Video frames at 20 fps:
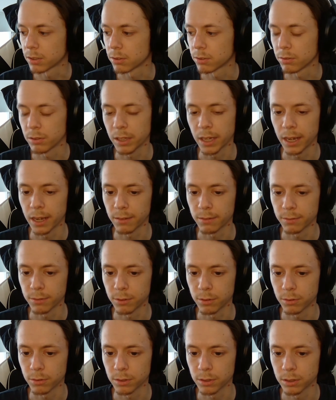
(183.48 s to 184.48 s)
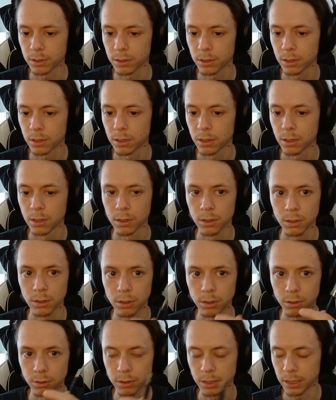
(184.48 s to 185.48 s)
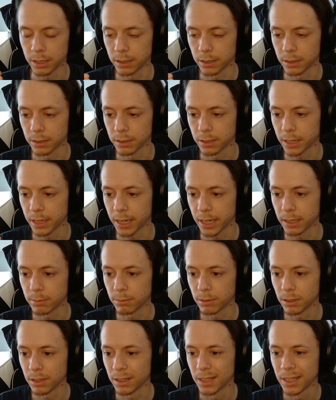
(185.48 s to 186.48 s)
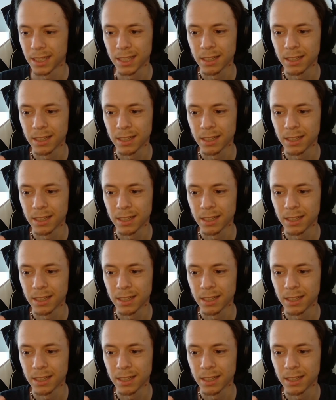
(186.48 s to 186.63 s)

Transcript: the headphones using the cable.